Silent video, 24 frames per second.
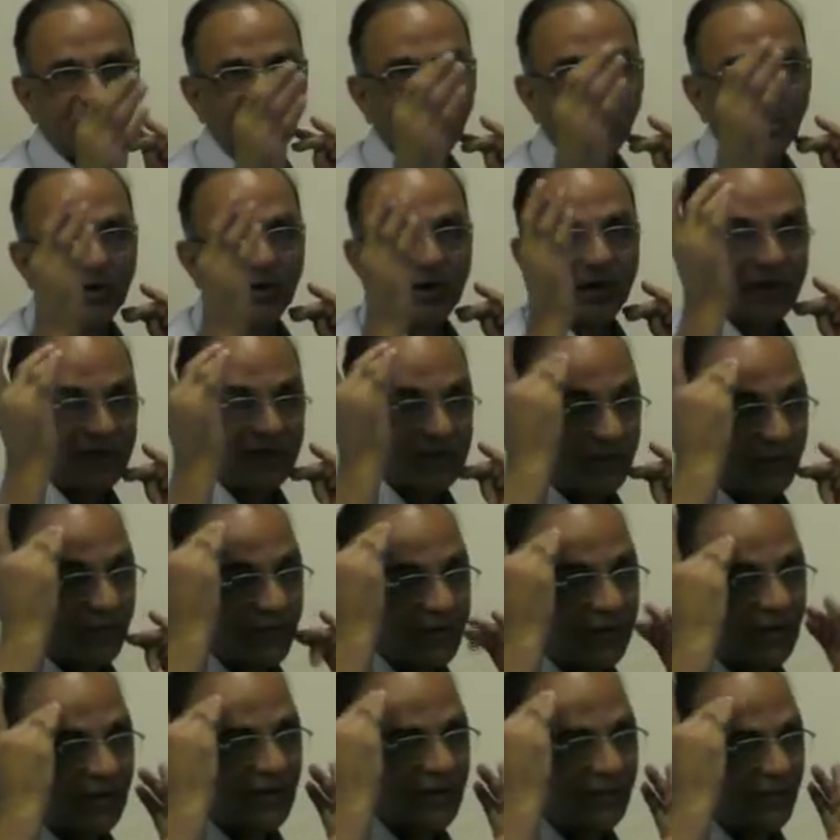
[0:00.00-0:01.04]
or it is
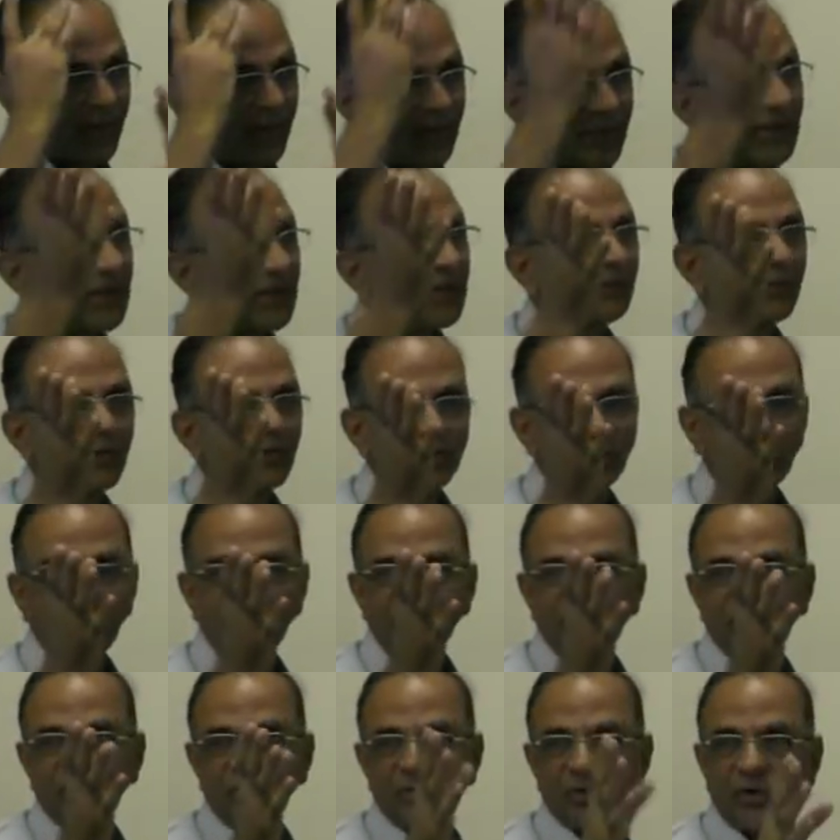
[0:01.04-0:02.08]
difficult mentally for the
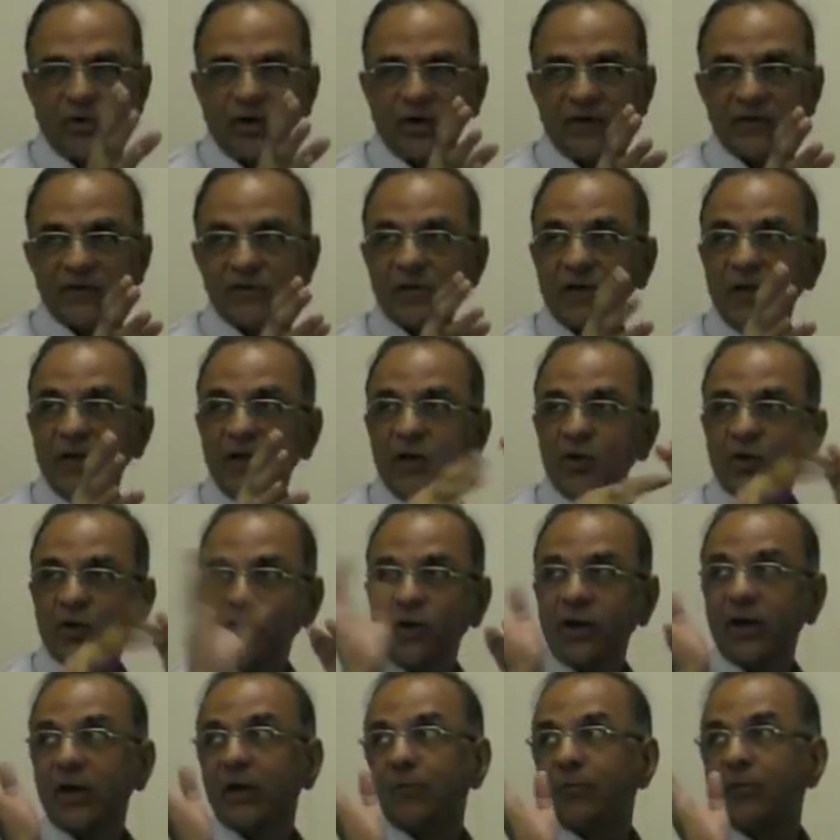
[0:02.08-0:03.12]
ICU guys to
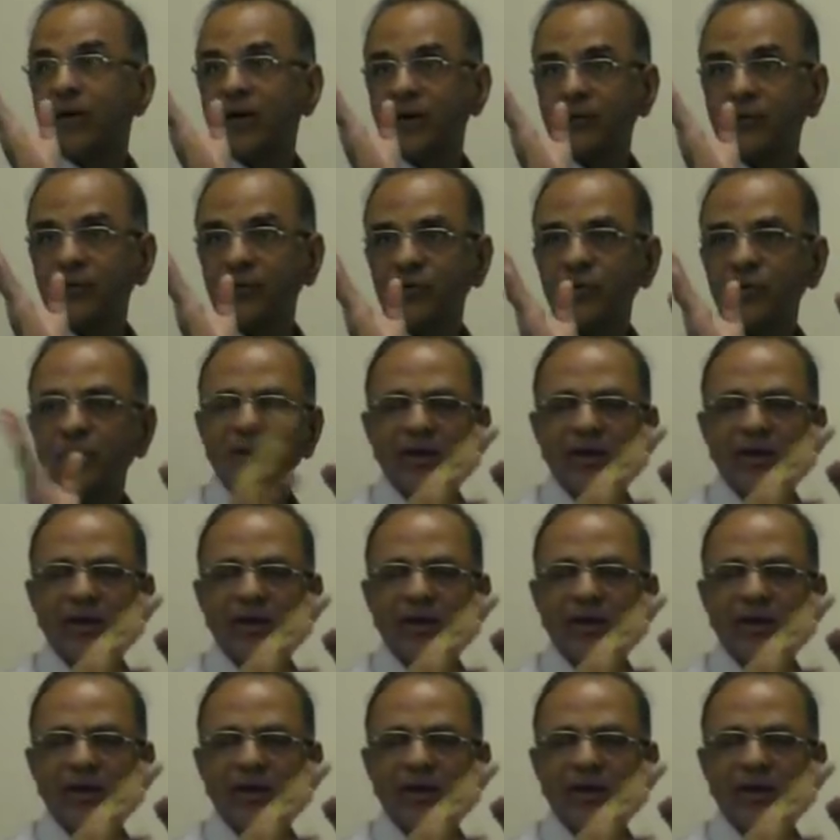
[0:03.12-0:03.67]
take upright views.